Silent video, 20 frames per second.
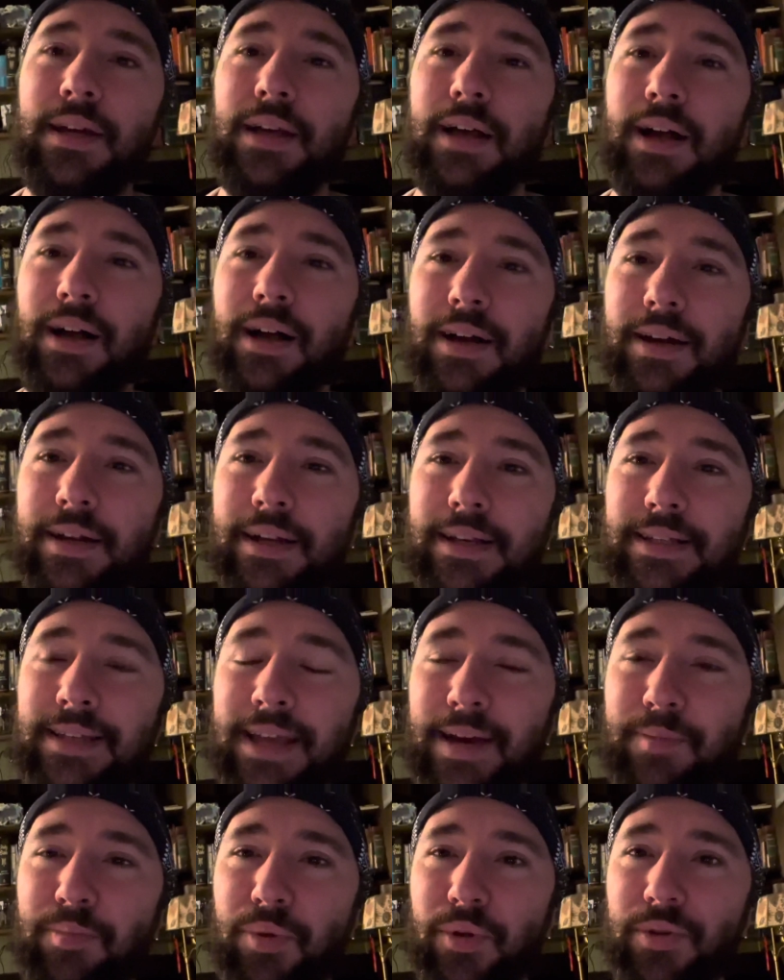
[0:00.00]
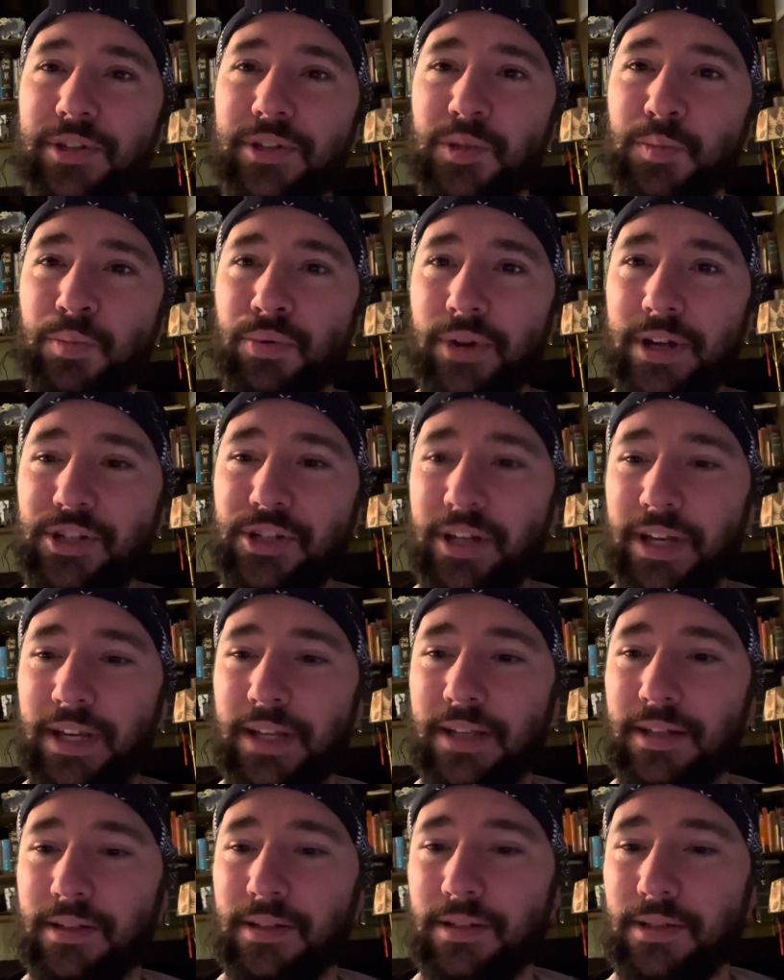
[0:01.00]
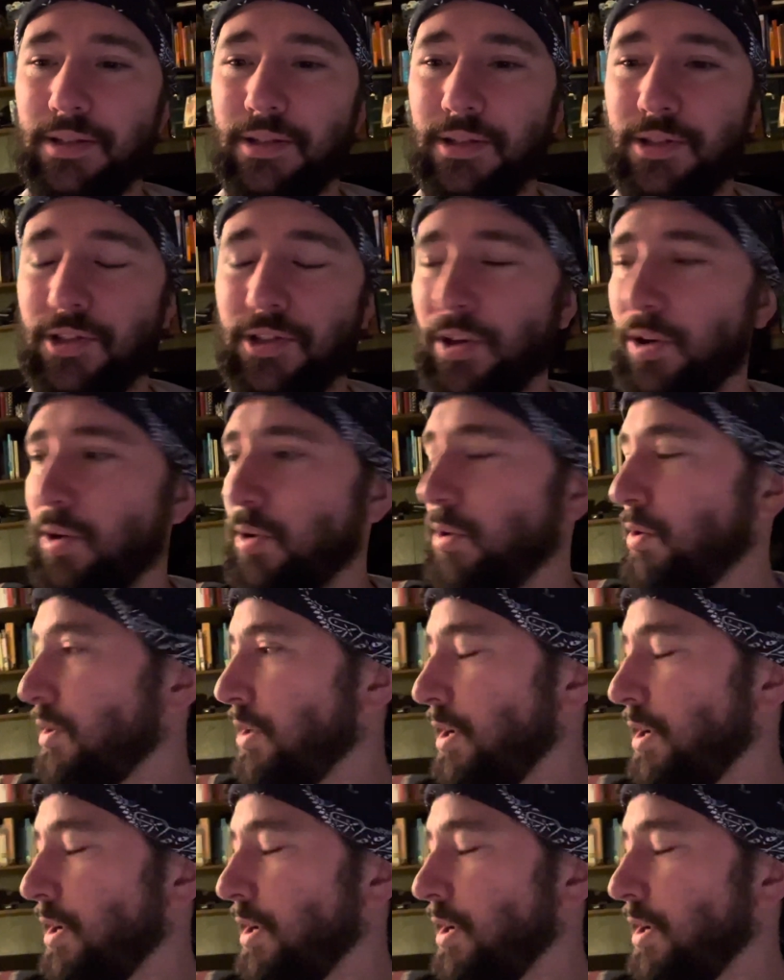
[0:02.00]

An example is bridging. So